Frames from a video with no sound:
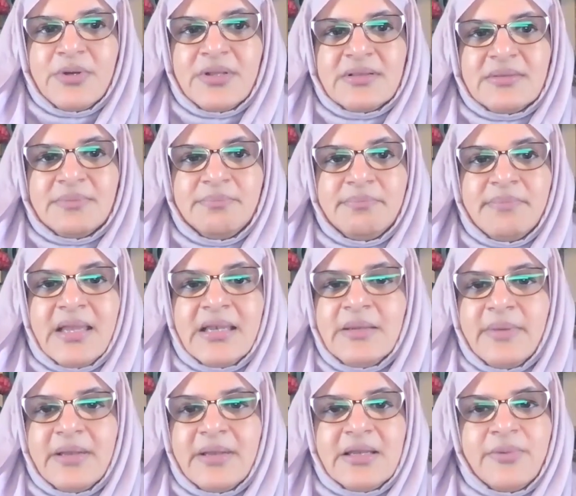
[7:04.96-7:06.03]
with
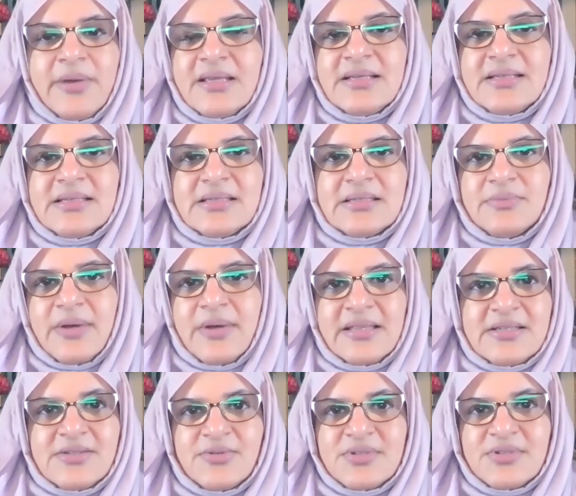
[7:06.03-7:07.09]
many, many ways why
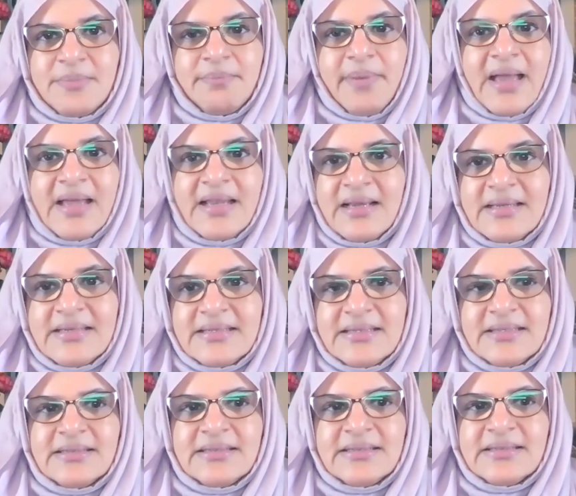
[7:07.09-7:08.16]
this was a bad
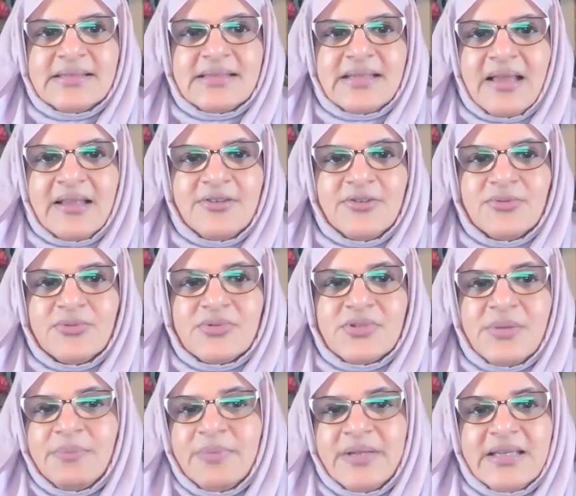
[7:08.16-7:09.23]
idea, and you
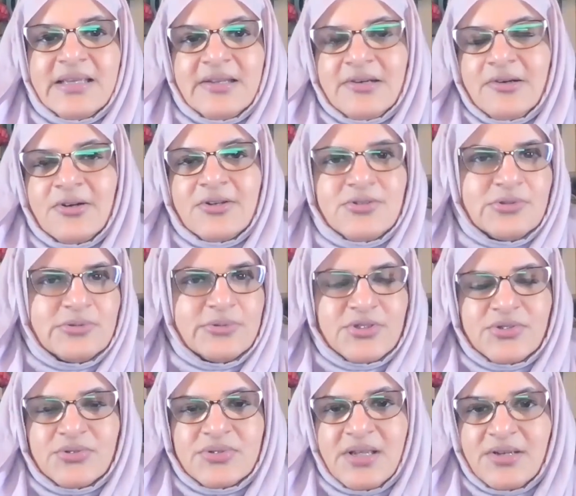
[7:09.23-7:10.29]
simply cannot do
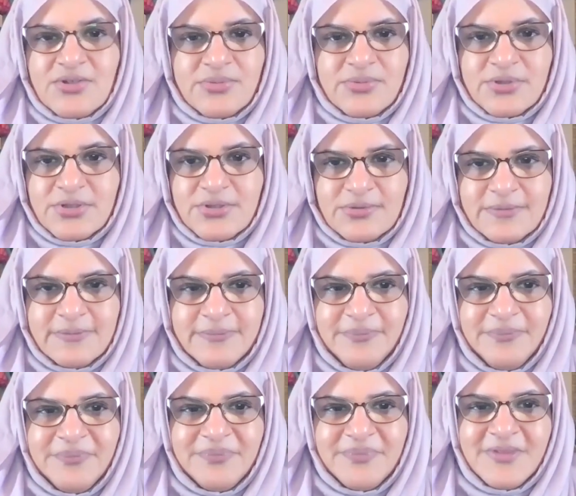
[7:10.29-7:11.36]
what you said you would do,
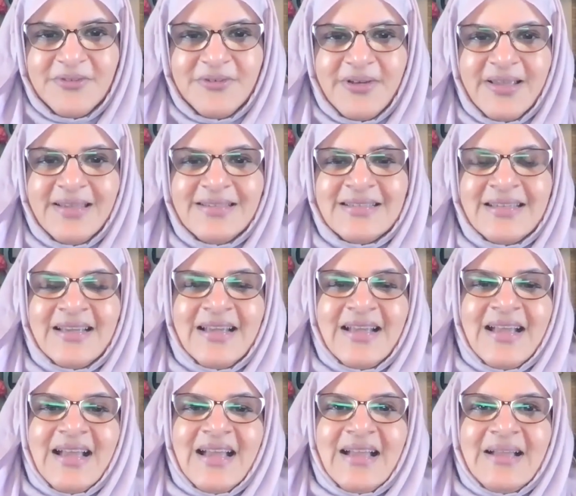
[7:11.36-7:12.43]
right?
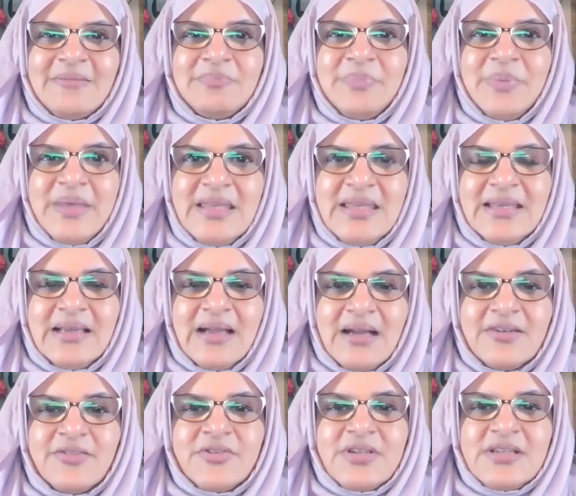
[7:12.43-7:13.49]
Being
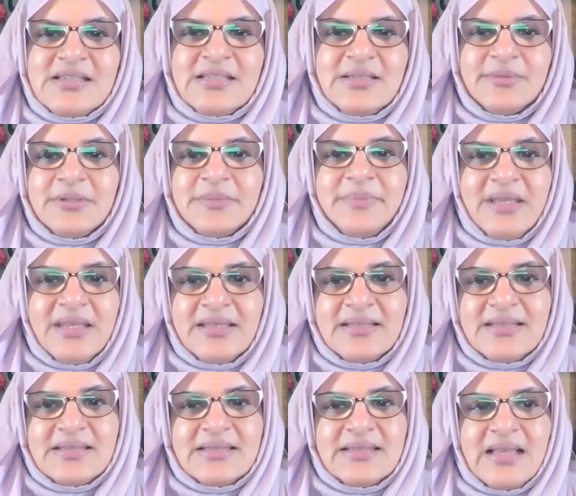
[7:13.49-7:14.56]
unreasonable
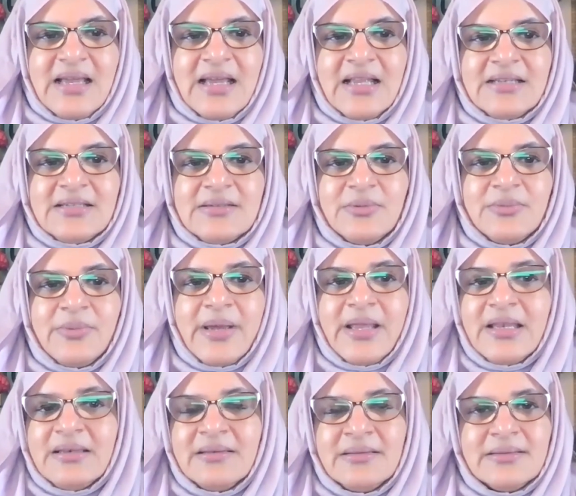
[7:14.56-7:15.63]
means that
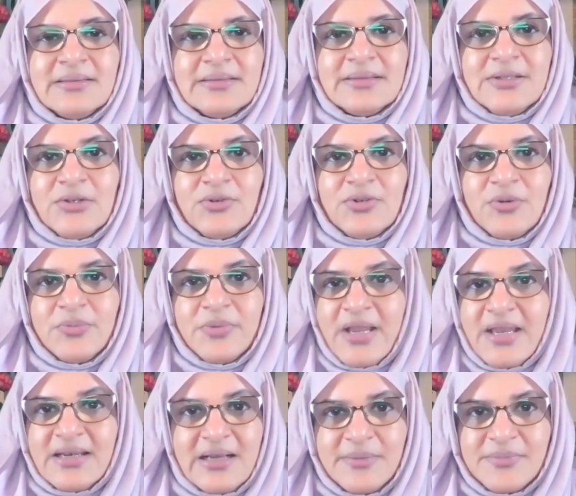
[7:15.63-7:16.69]
when, you know, your
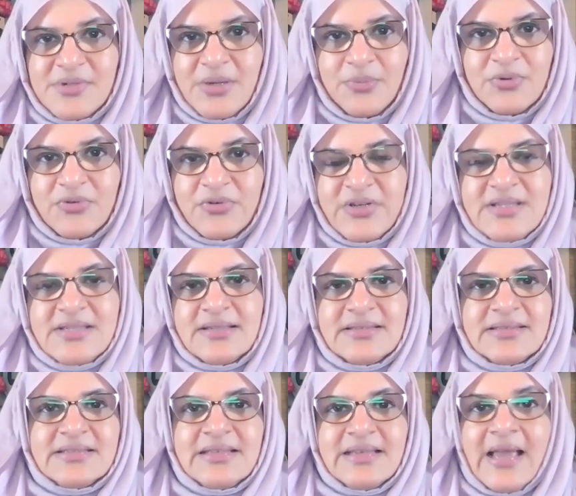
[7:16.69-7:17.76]
brain comes up with
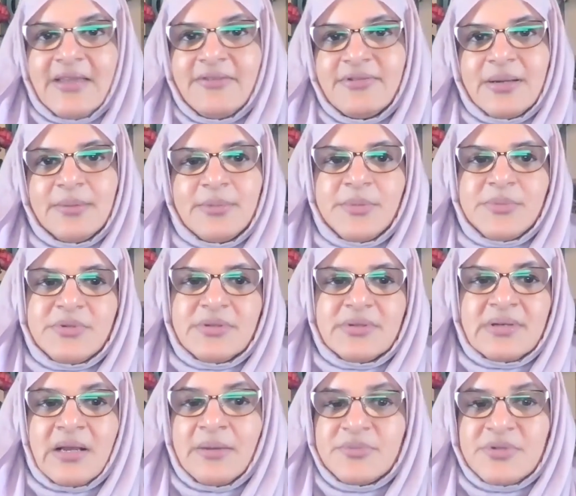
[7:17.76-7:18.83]
reasons, life comes,
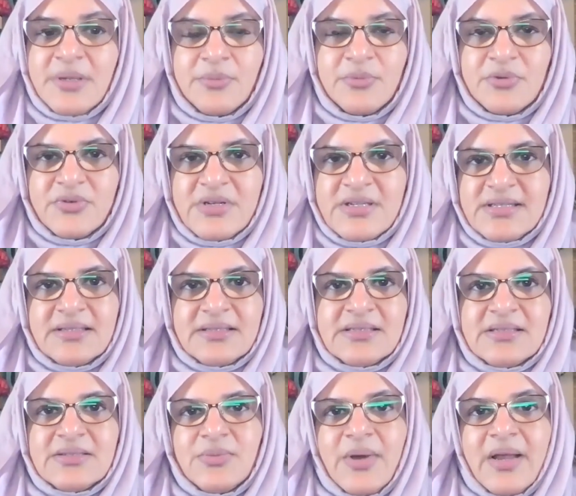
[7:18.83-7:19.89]
comes up with
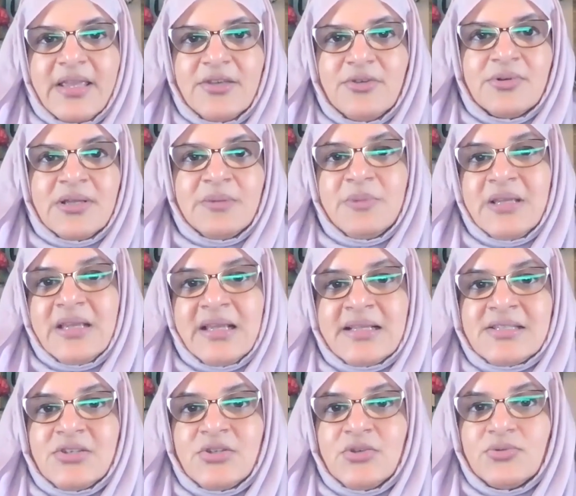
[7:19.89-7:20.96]
reasons why you can be
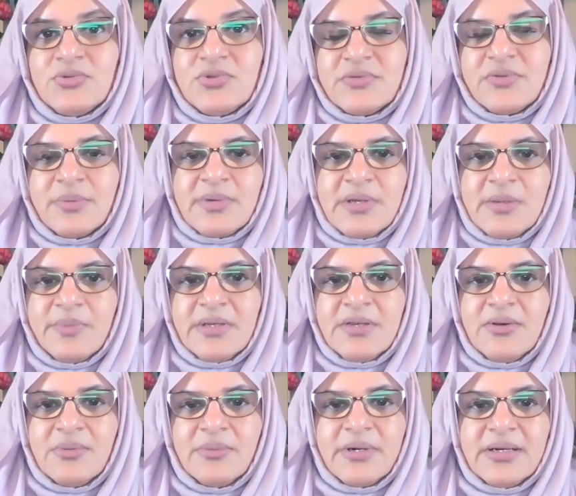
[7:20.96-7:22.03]
excused from keeping
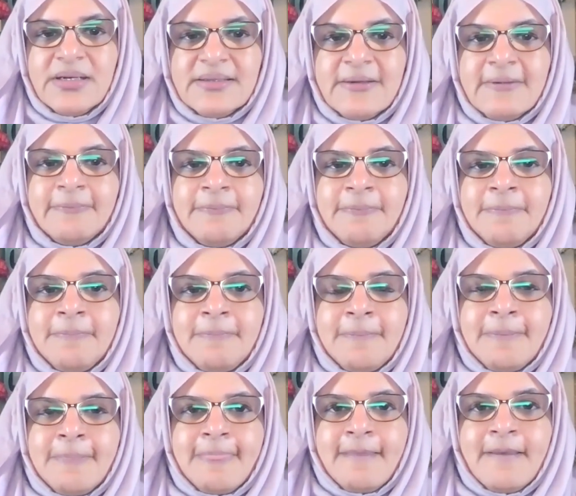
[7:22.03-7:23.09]
your word,
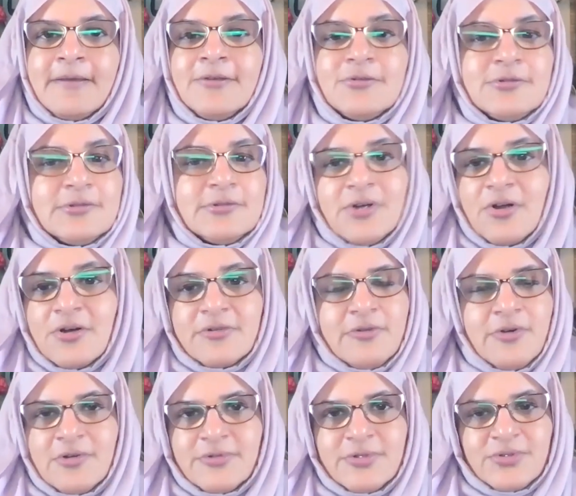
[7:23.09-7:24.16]
you do not
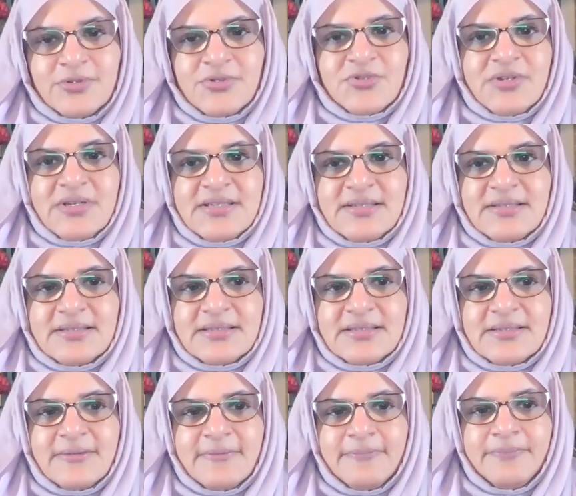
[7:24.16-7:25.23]
fall for those
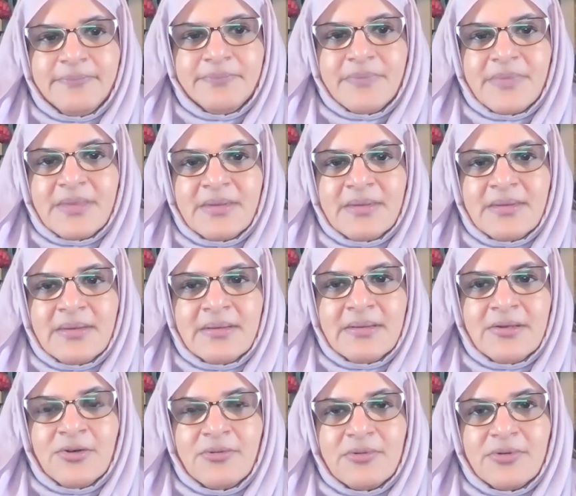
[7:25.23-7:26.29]
reasons.
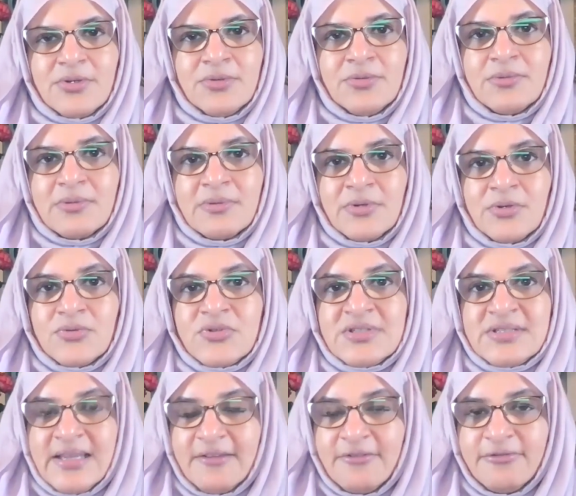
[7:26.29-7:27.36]
You know, you, you
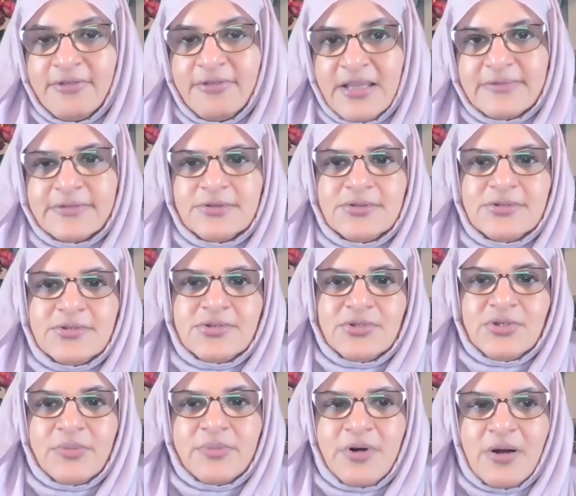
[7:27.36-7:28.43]
stay faithful to
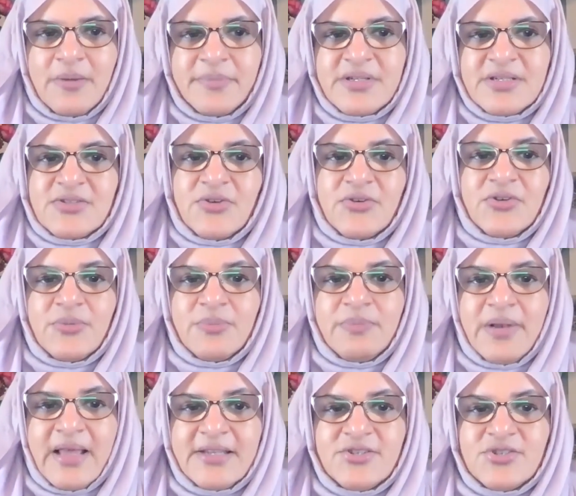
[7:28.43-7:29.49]
your promise or your
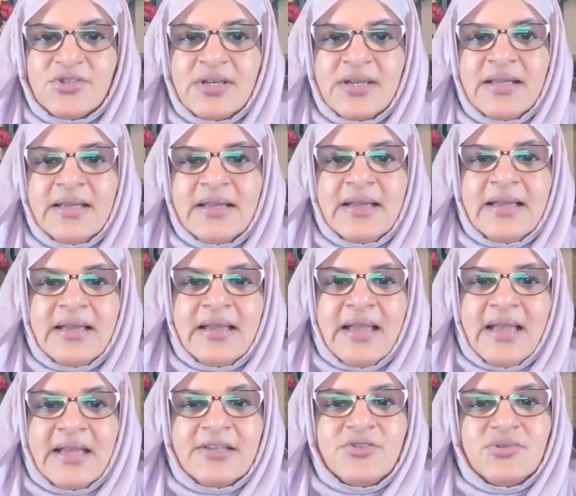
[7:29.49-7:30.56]
pledge,
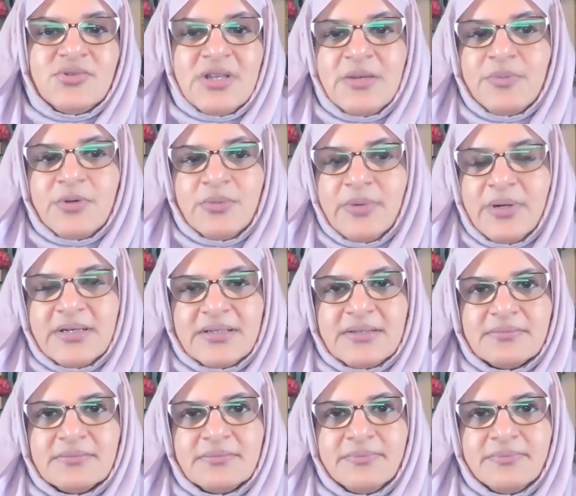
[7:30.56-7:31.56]
and you keep your word